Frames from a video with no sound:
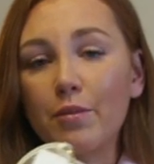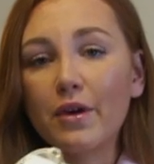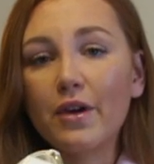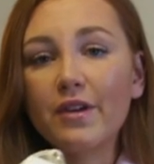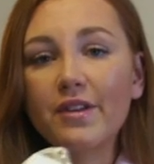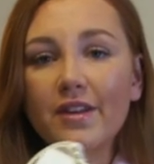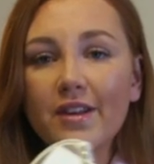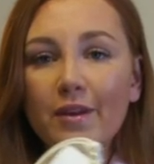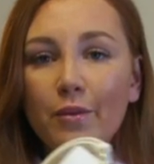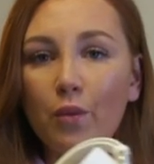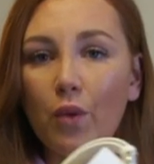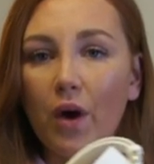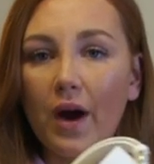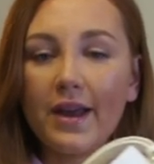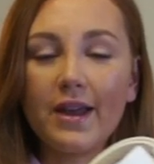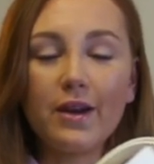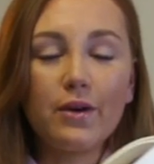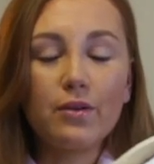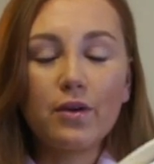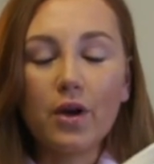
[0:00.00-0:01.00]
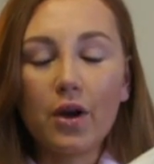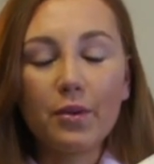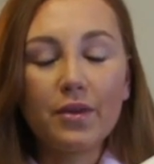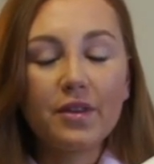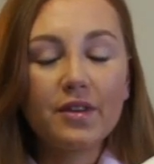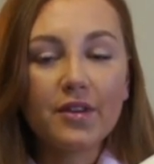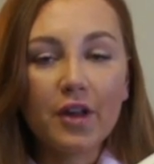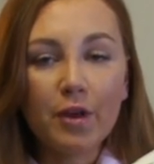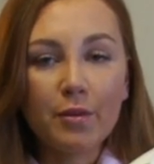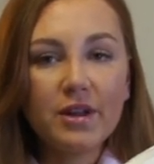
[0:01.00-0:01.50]
because it's in white, it'll go
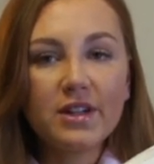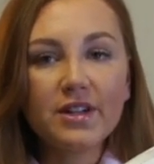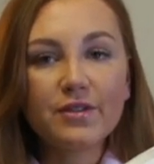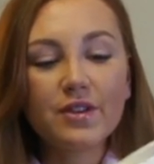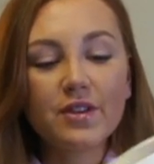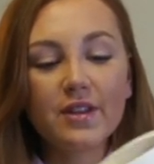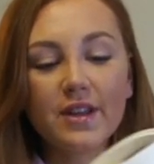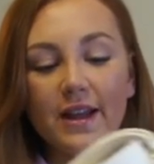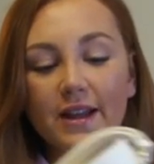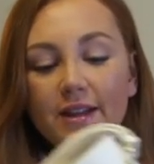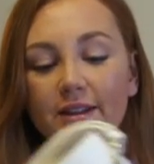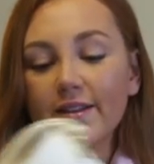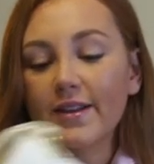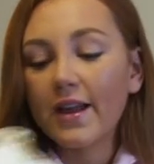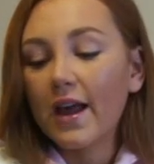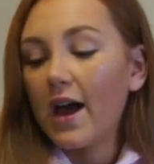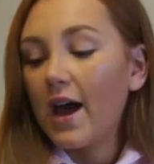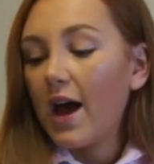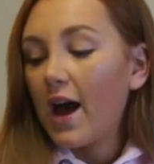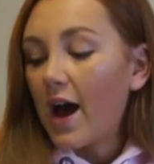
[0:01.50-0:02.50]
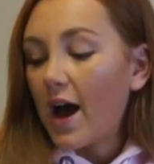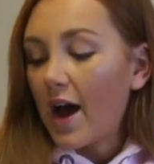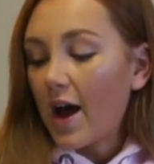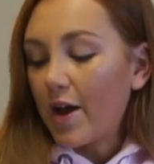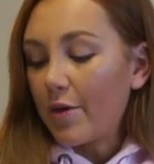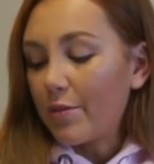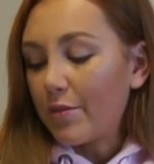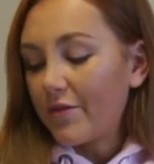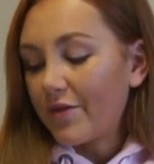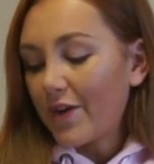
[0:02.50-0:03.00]
with so many different things.
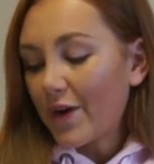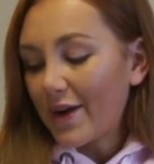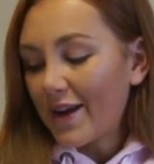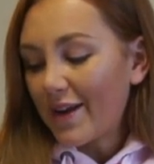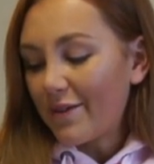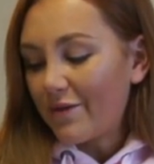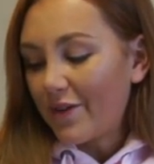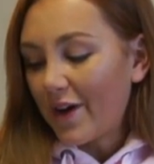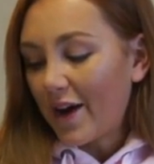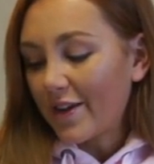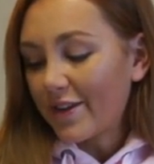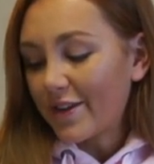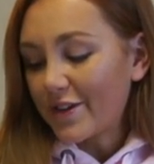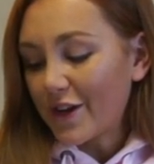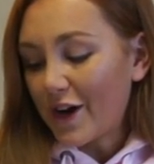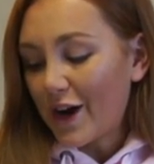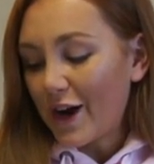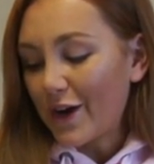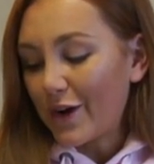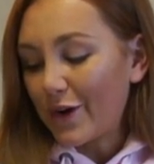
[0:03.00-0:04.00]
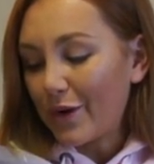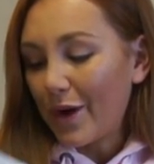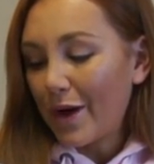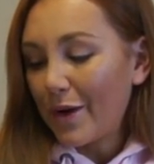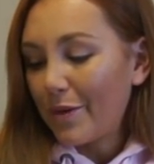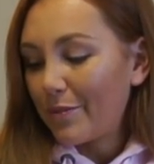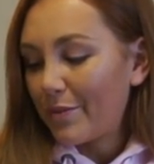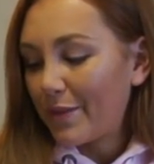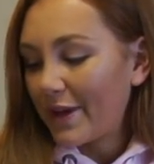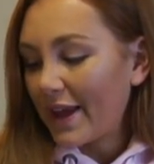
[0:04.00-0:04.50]
Um, very versatile.
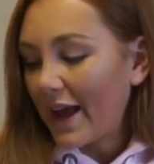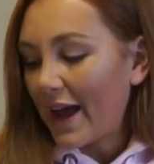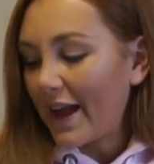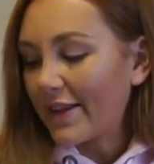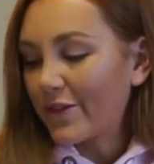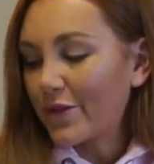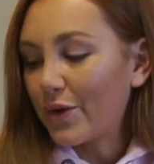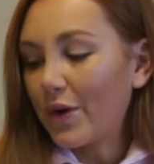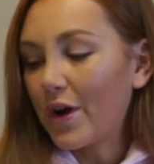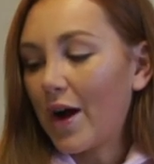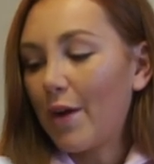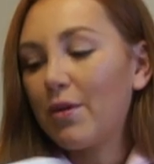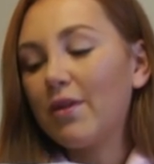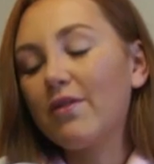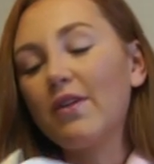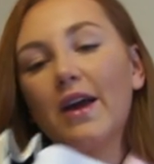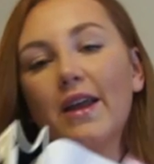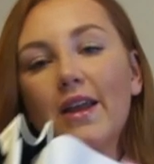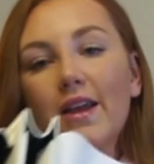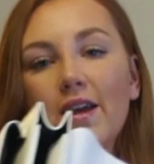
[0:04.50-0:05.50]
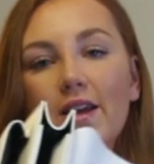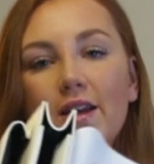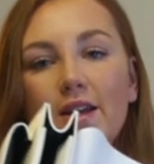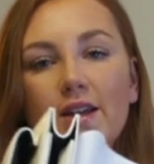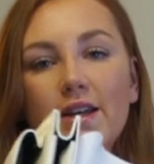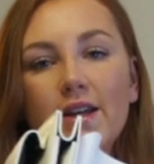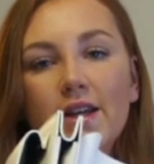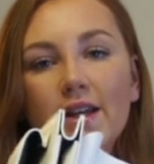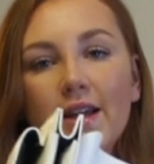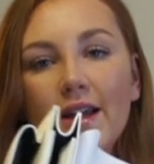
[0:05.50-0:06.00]
But yeah, it's got a couple of like
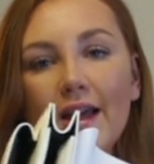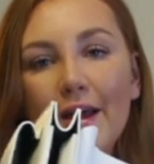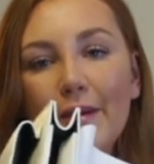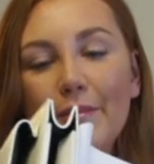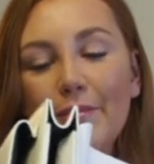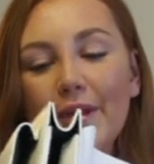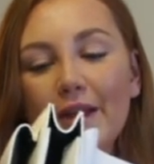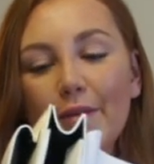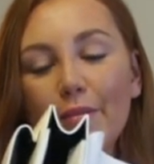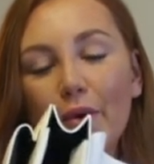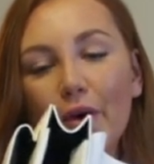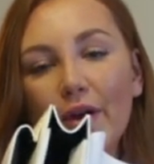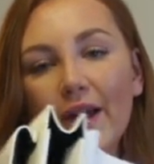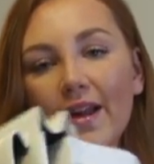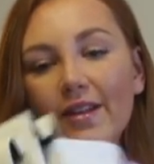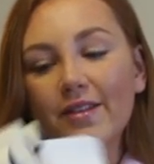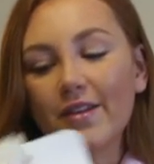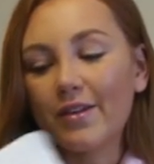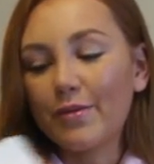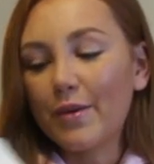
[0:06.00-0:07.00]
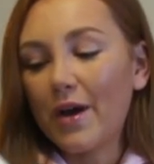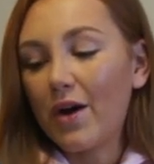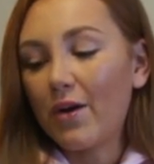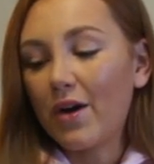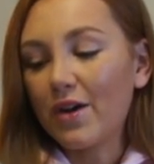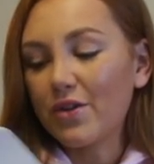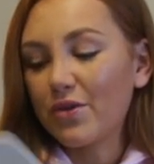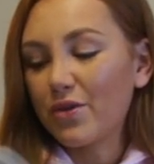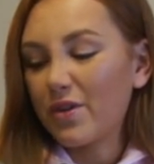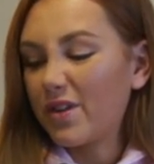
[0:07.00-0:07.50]
big pockets as well.
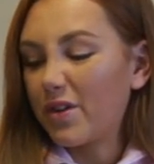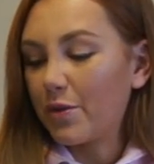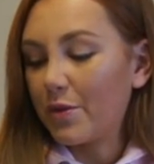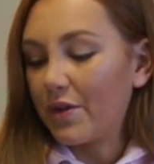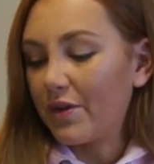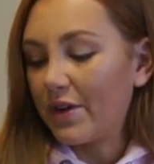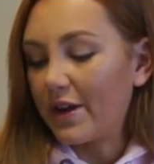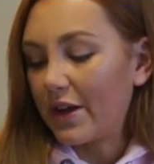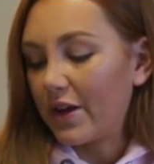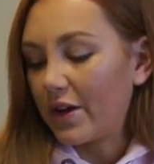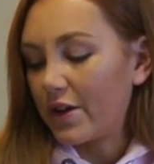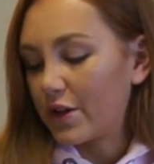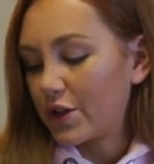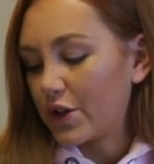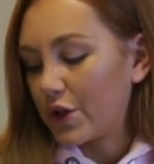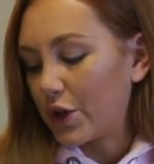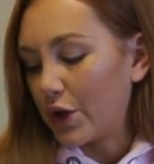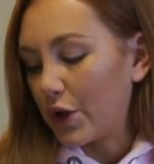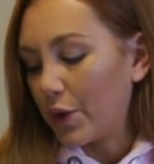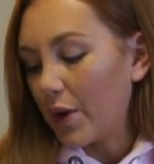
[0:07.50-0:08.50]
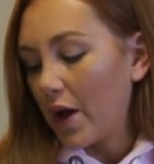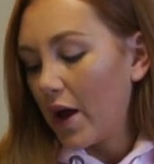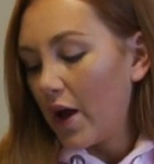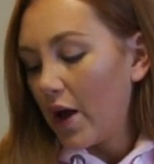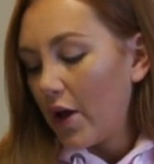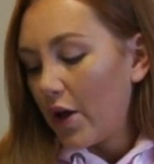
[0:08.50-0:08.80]
I just thought this would be really good to